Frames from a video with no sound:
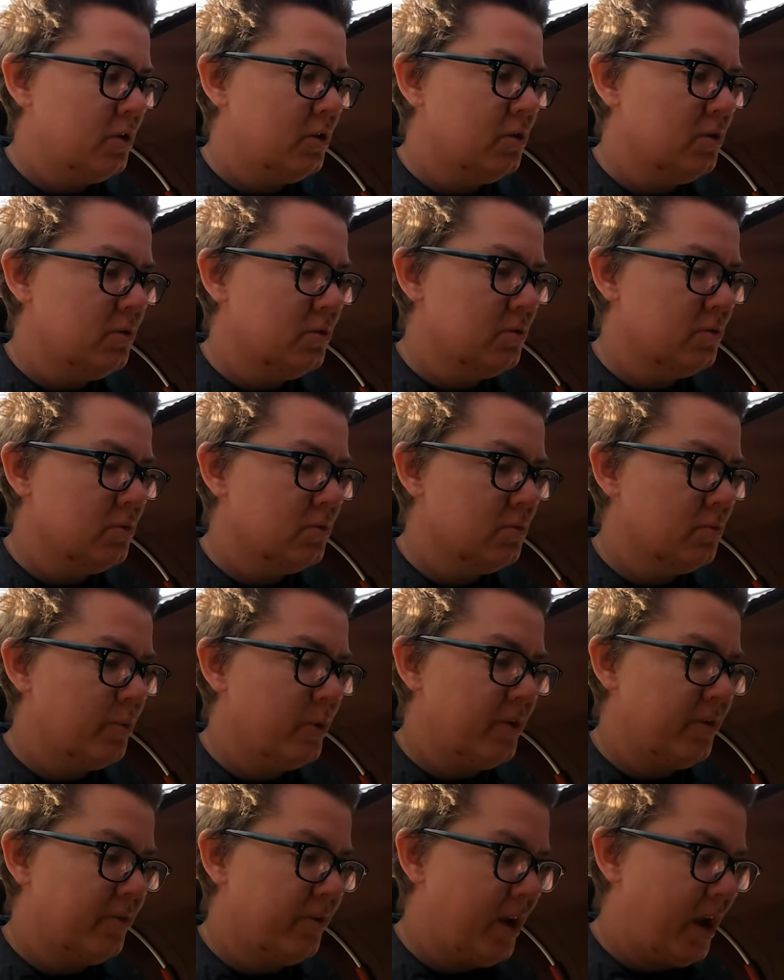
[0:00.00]
you
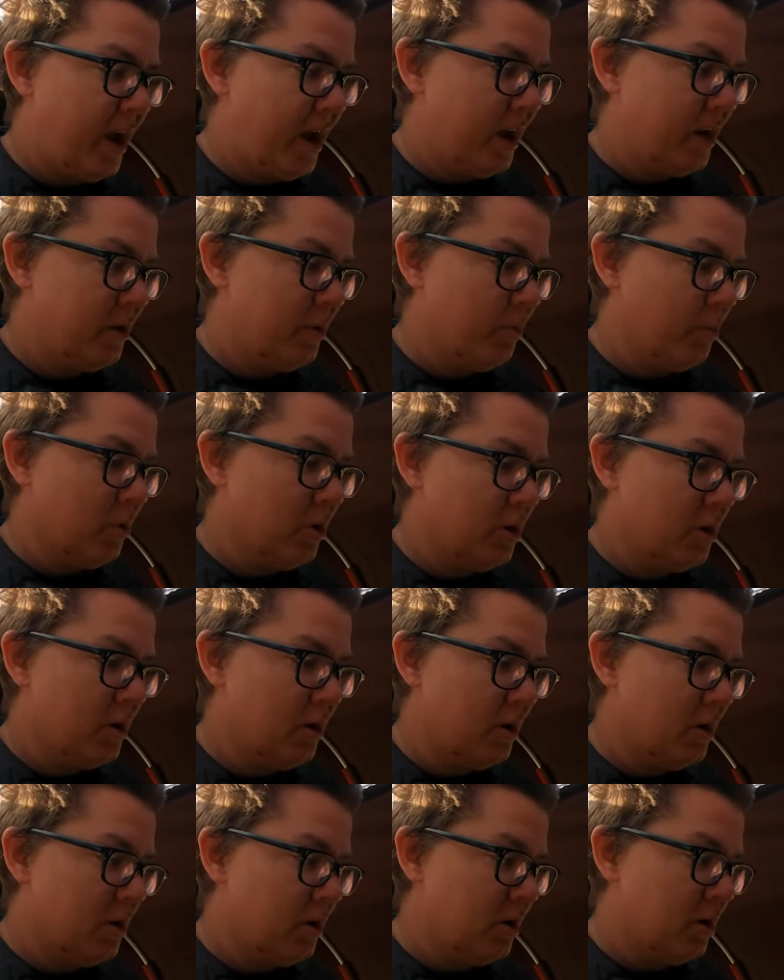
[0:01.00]
we've had it
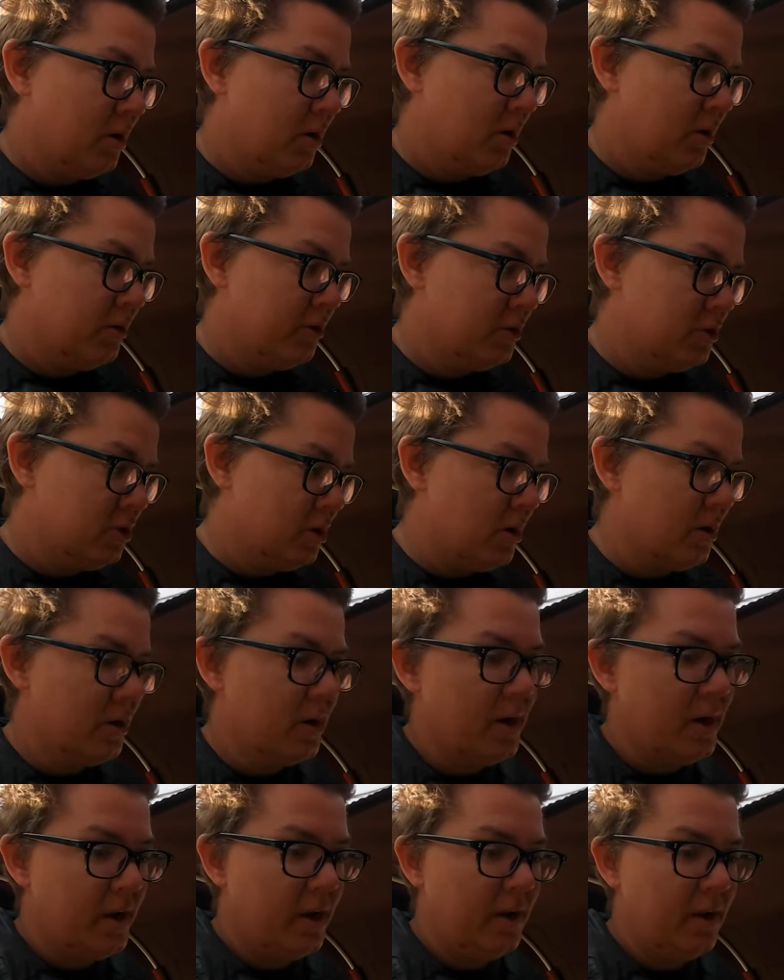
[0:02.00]
where john
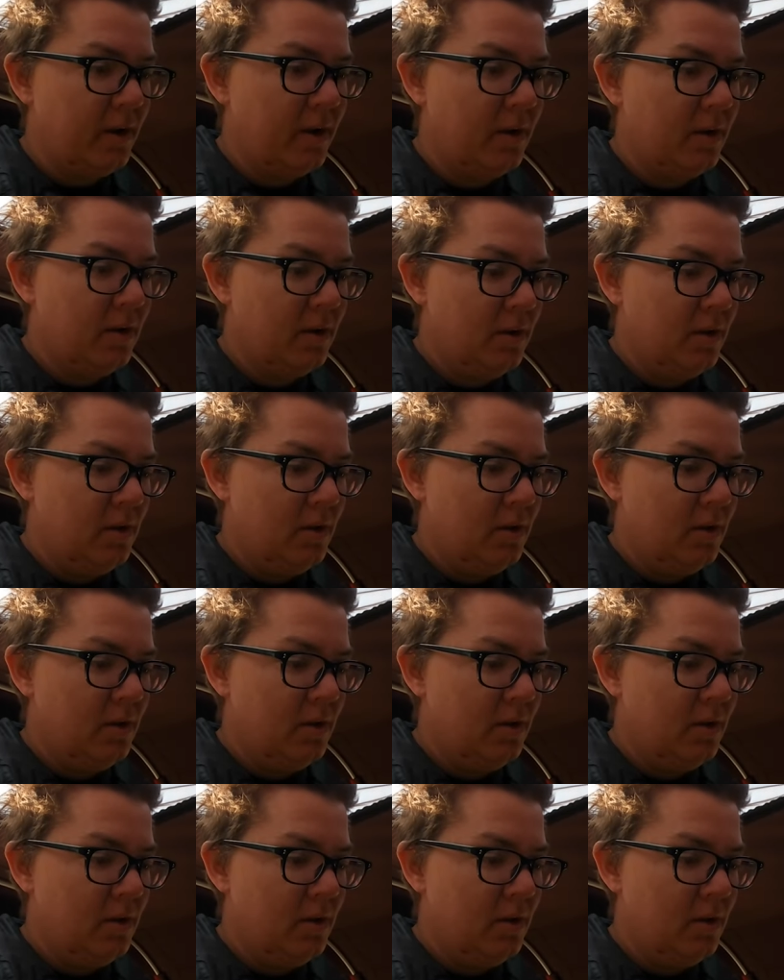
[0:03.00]
and i